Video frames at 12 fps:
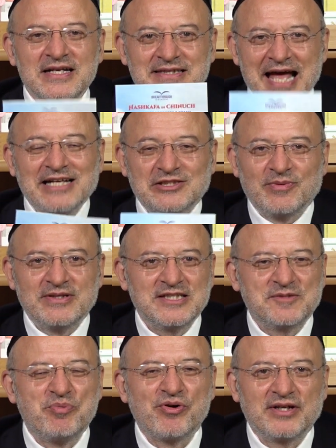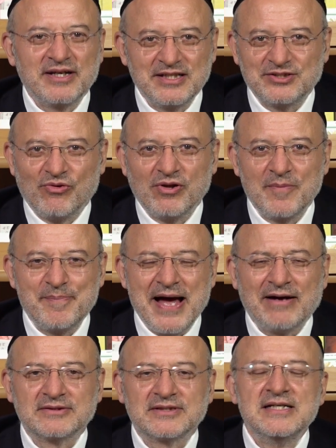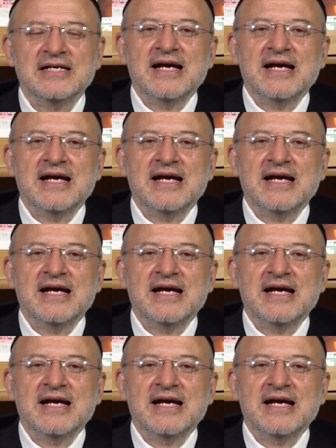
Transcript: That's what this booklet is all about.